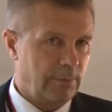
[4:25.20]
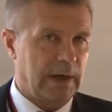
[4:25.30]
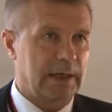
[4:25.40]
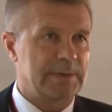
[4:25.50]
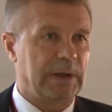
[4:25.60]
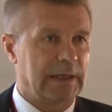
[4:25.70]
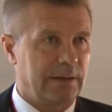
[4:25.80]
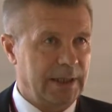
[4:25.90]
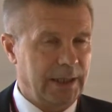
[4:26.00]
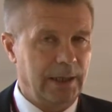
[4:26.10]
frankly speaking,
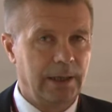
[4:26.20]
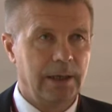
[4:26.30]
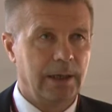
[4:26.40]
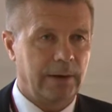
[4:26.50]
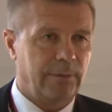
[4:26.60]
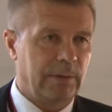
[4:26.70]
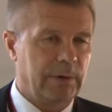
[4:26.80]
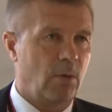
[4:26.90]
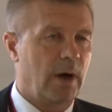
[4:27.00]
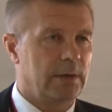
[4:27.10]
the money from
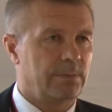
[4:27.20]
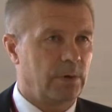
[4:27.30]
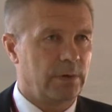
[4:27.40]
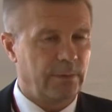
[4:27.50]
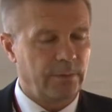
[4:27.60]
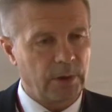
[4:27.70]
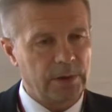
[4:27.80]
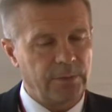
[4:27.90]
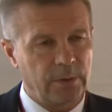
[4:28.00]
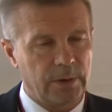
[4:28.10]
the
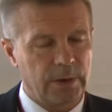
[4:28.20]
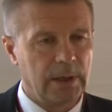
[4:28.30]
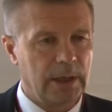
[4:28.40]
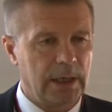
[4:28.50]
1.4